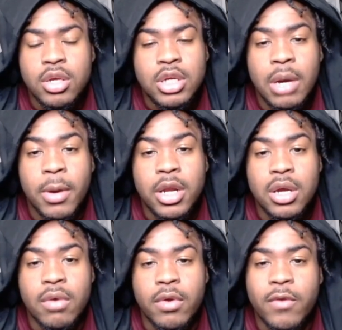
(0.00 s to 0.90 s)
Got my nigga
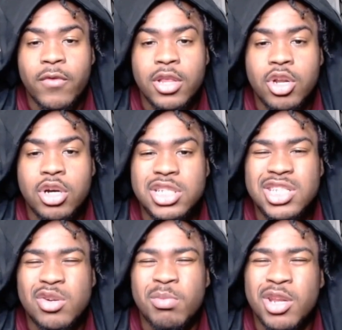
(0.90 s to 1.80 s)
over here feeling all
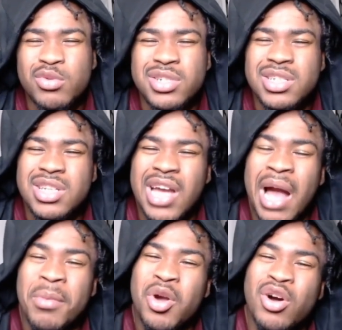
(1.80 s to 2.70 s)
sentimental and shit.
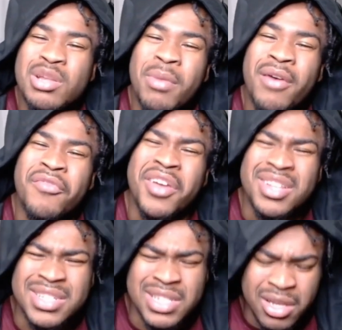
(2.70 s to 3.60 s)
Got me all in my
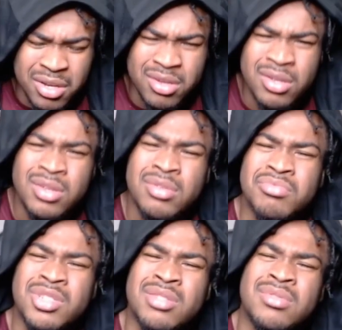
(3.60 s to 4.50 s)
feelings, nigga.
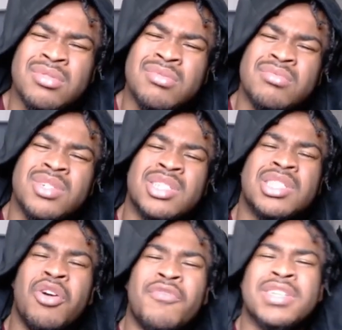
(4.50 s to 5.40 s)

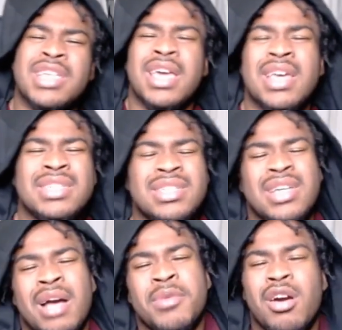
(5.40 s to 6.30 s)
Selfish ass nigga.
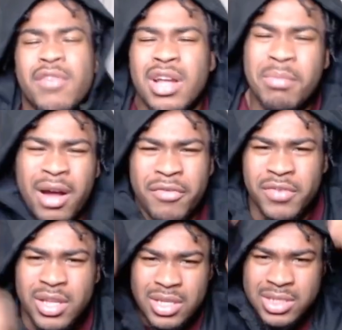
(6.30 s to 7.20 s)
Got me over here in my
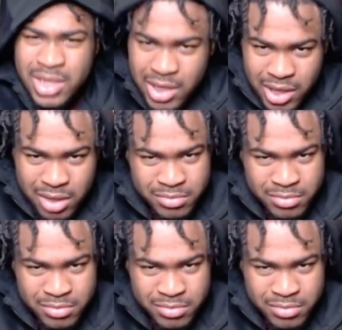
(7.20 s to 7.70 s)
feelings, nigga.